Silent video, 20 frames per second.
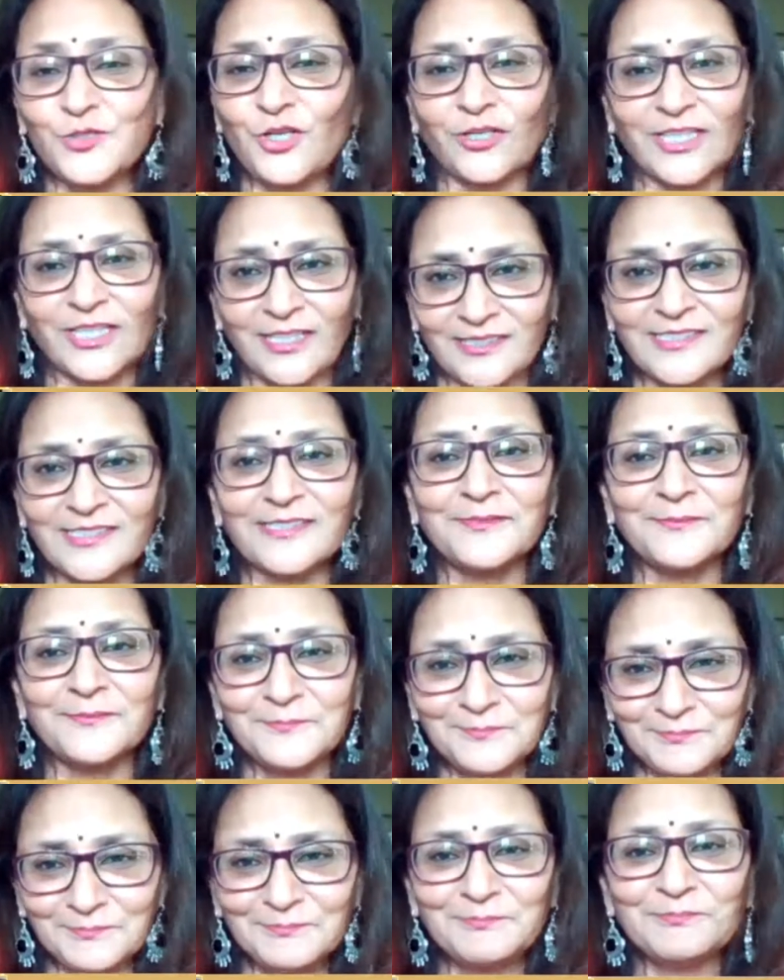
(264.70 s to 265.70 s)
get out of your
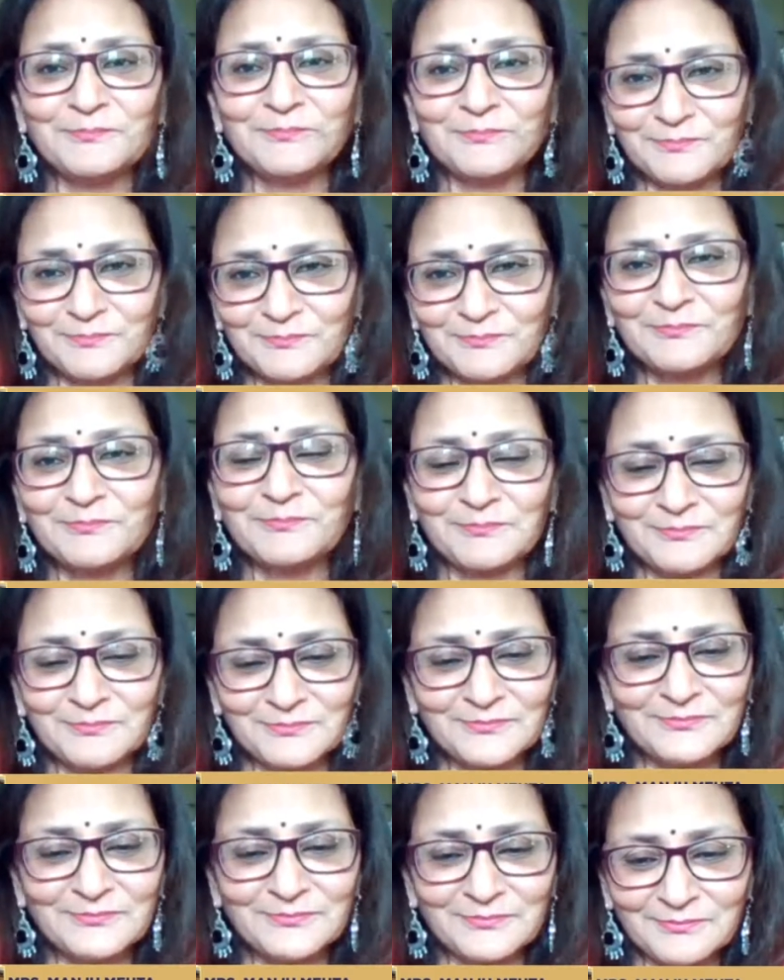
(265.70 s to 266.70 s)
comfort zone
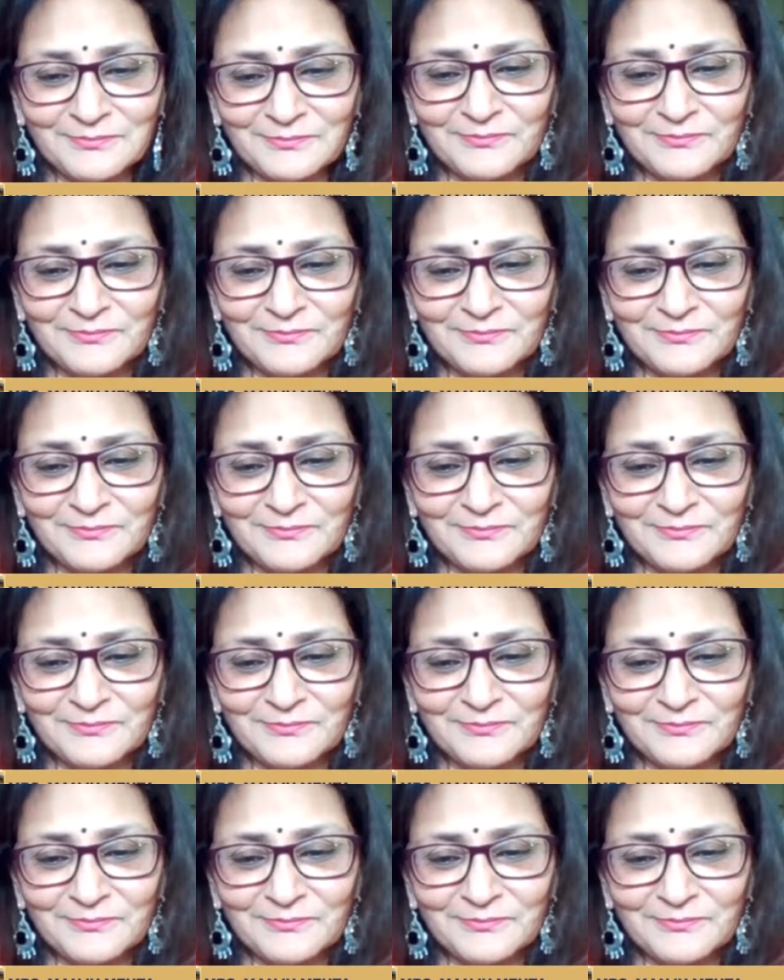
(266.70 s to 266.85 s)
to go